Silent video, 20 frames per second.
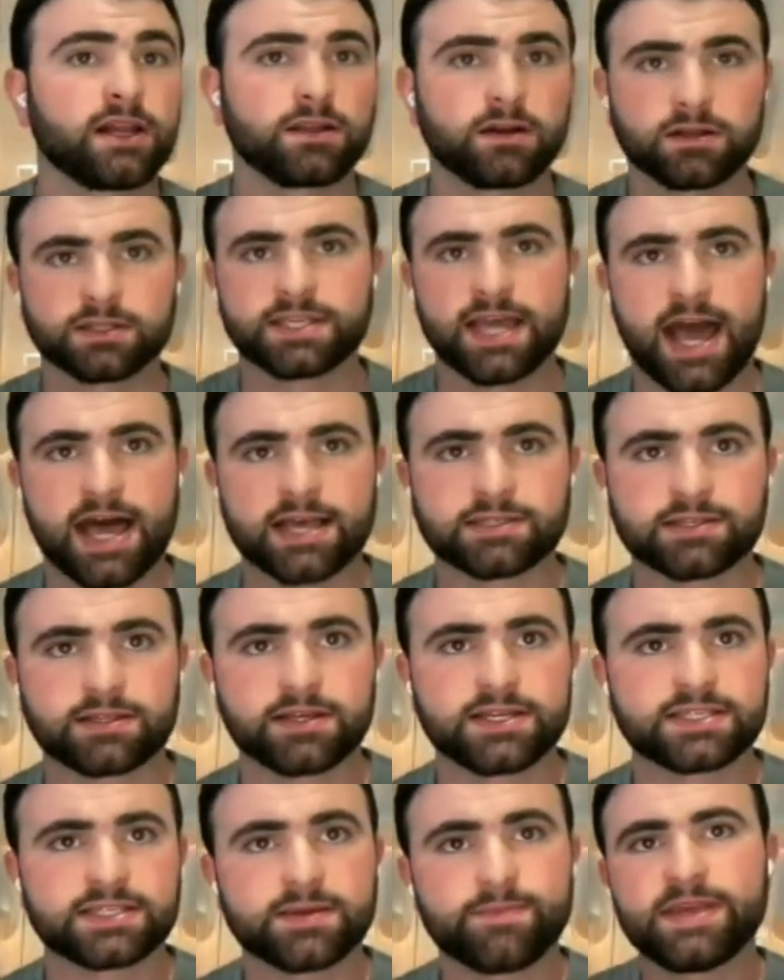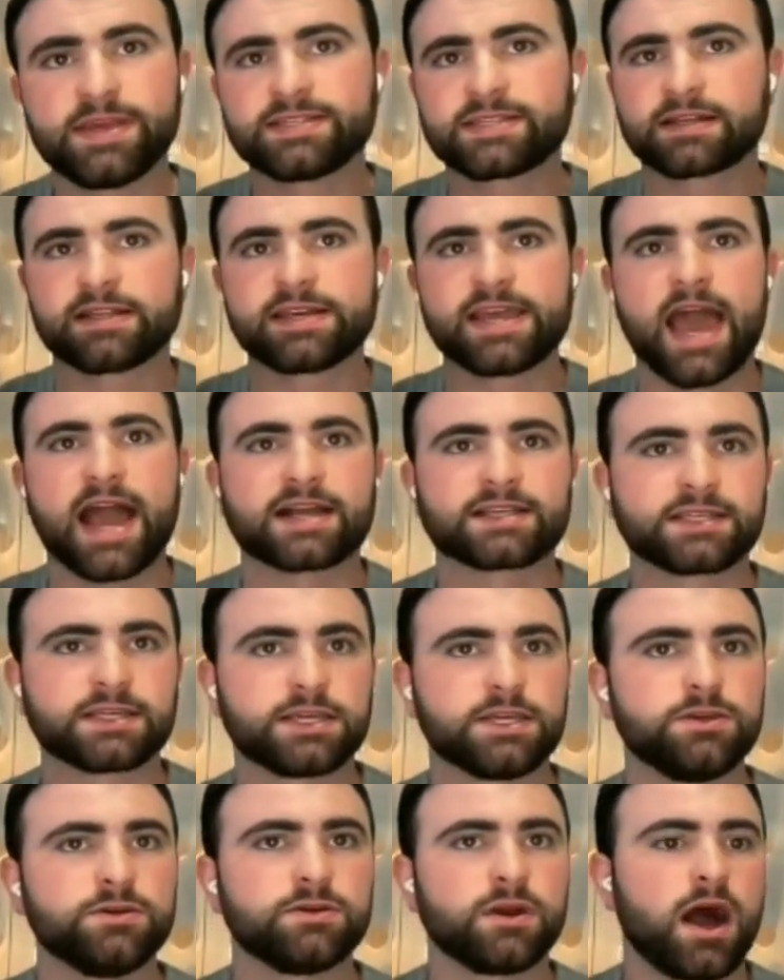create a little task list to basically
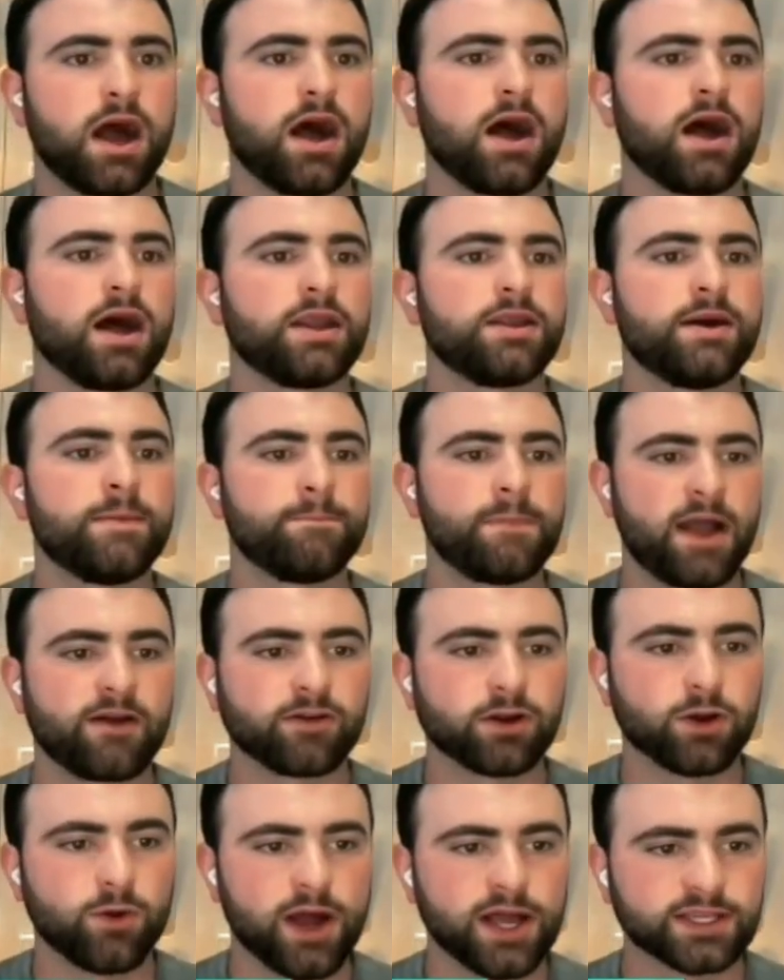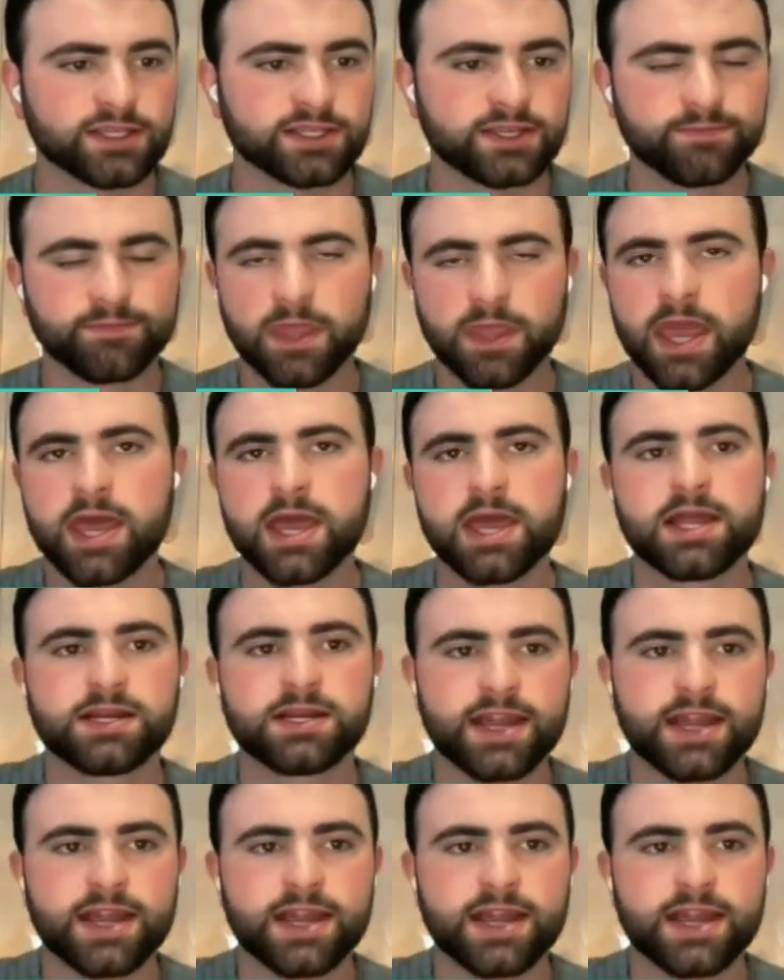execute on my request.